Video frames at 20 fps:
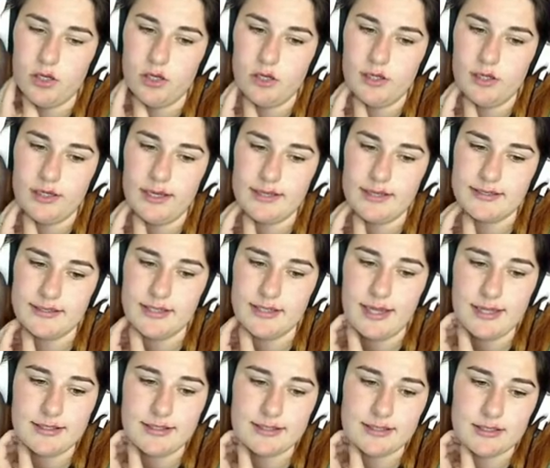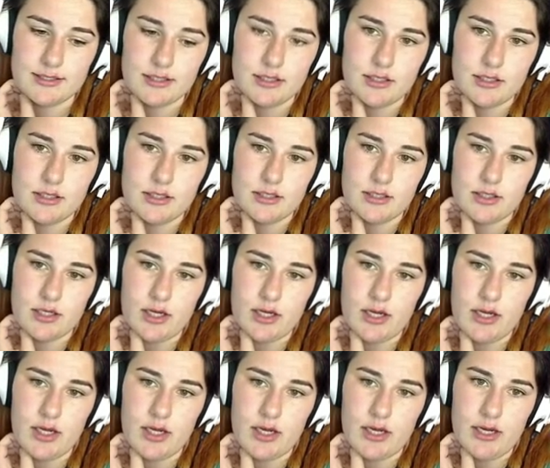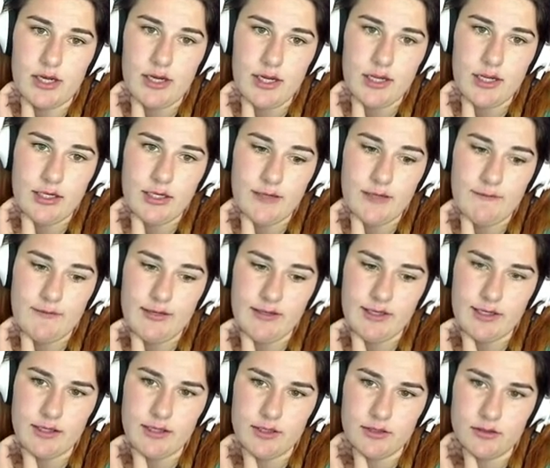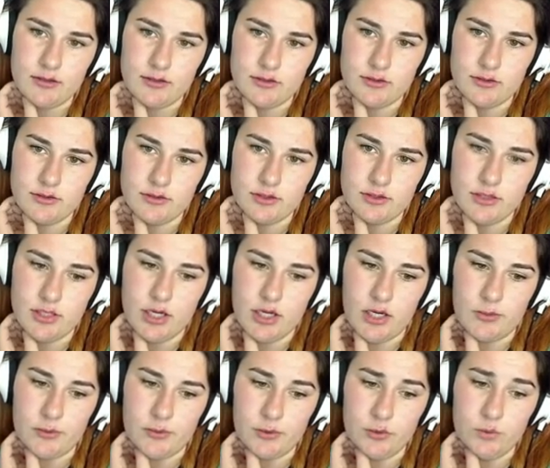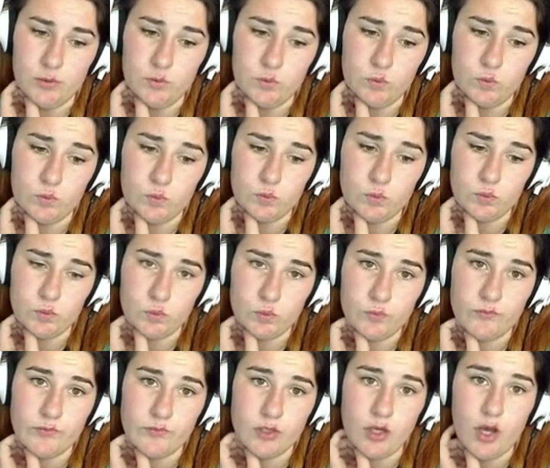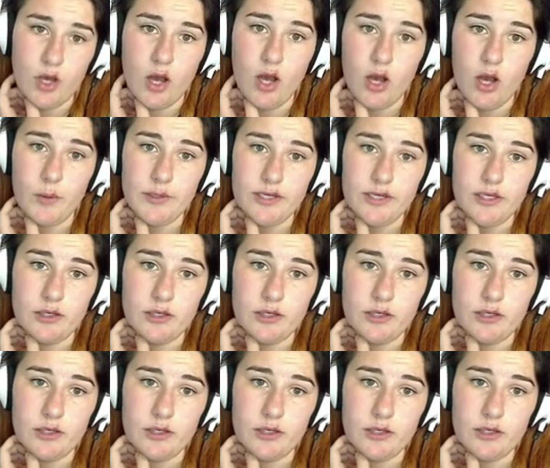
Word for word: so that's our lovely couple. Oh, we need a...